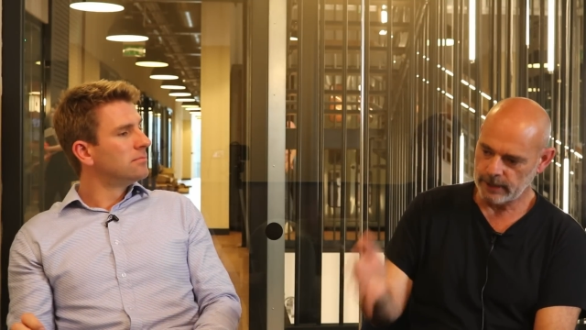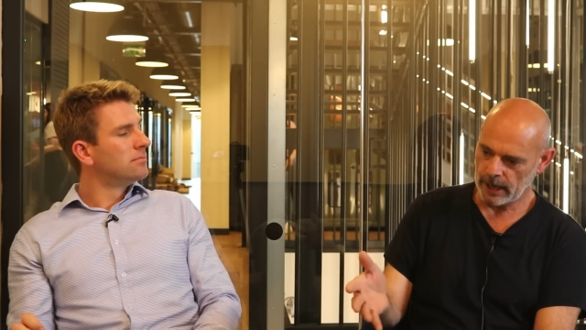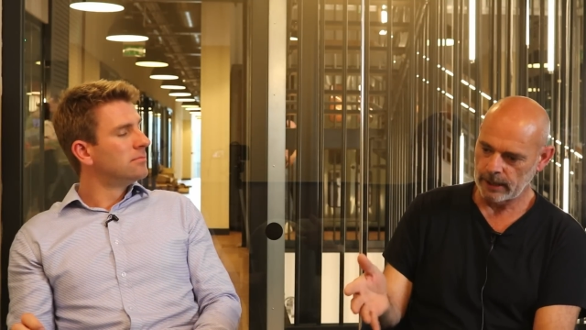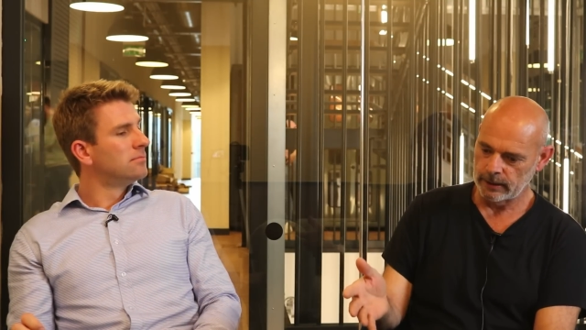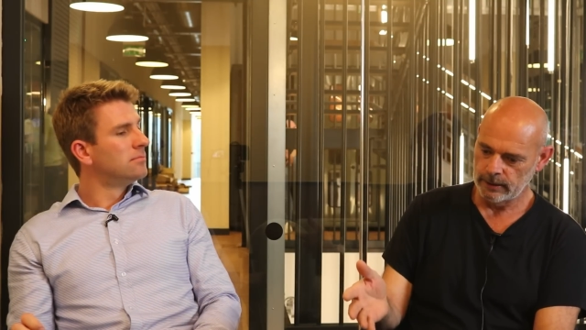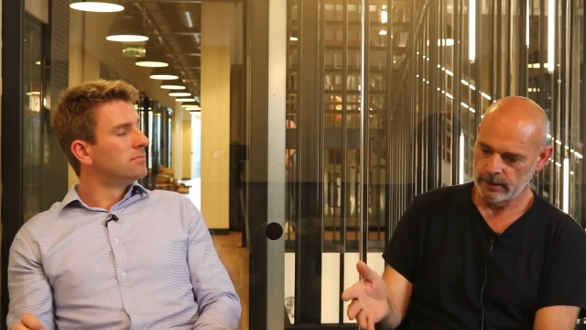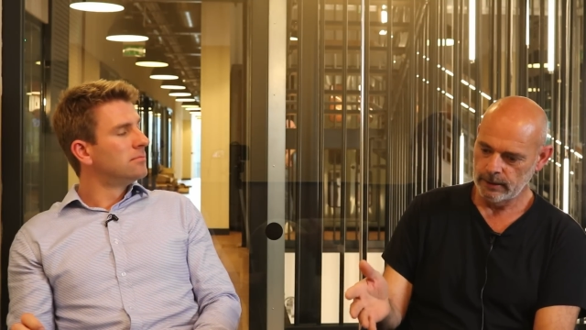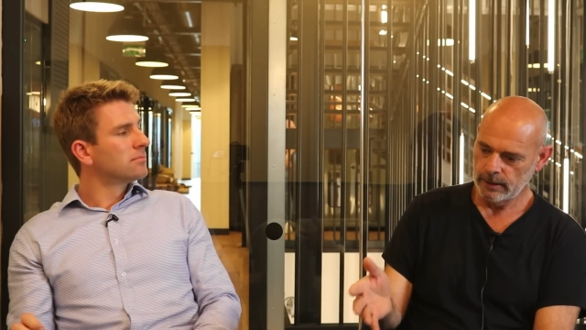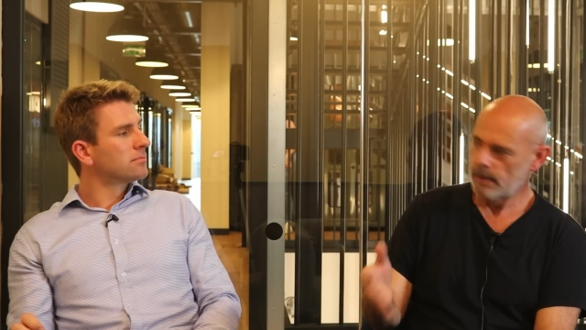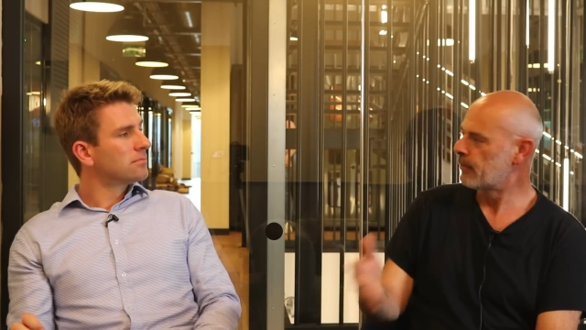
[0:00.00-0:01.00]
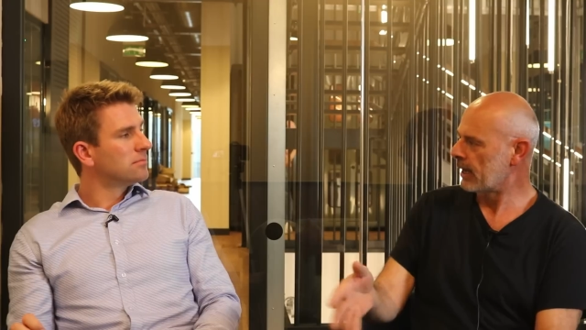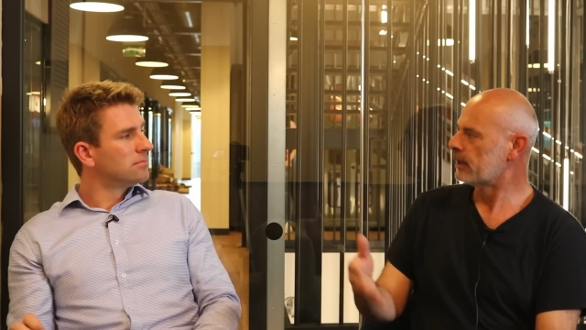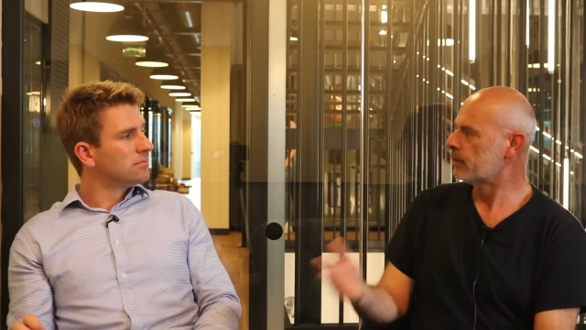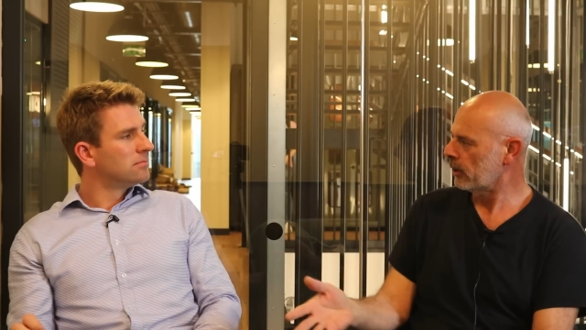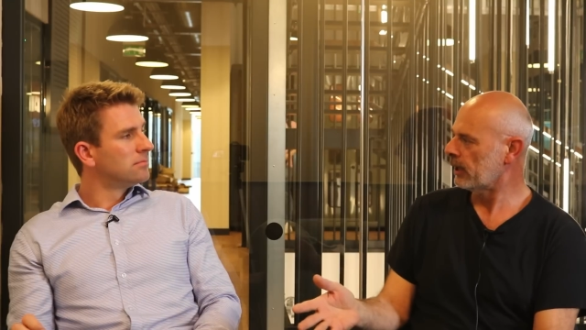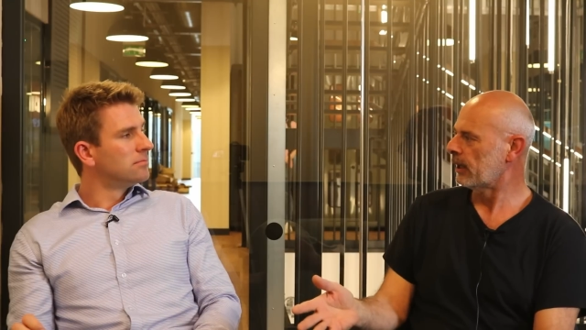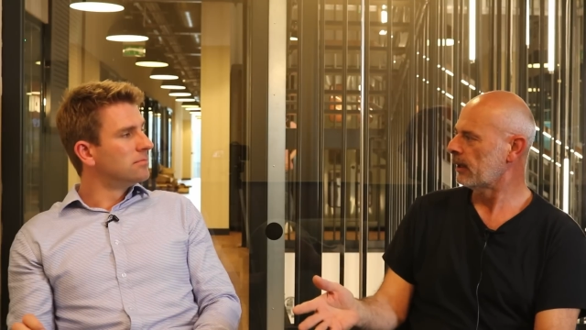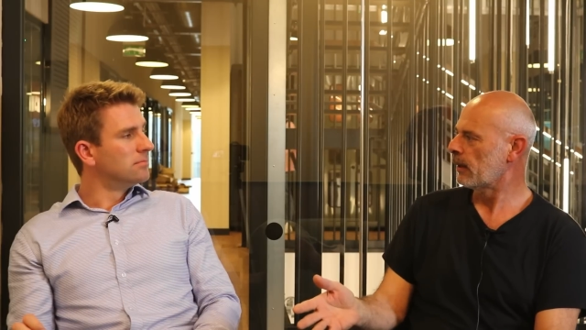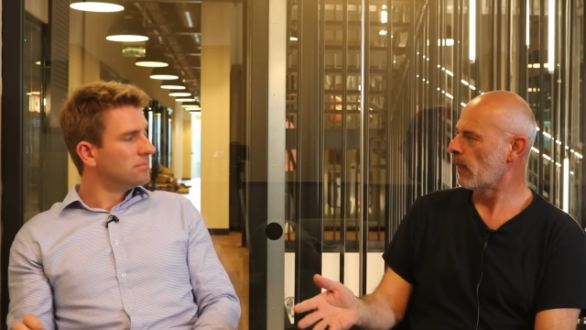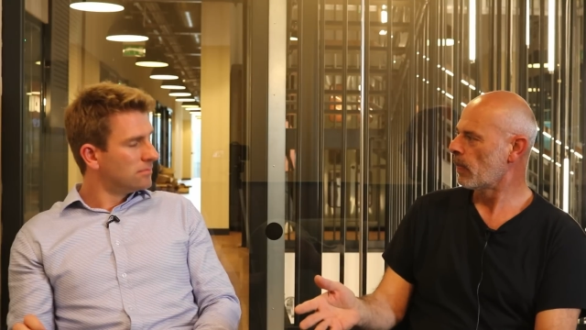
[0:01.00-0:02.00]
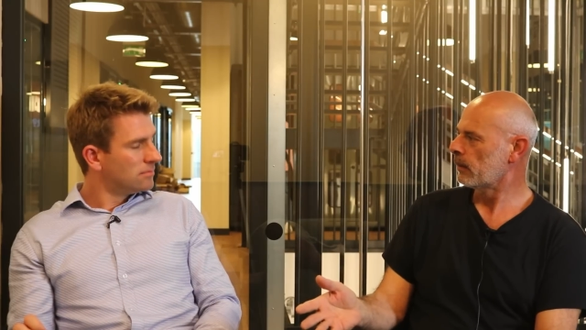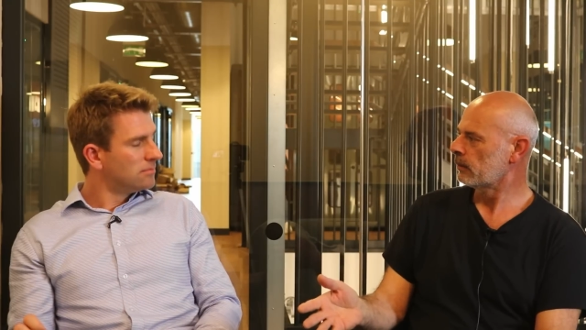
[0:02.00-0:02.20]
Speaker 1: day and make money. Mm.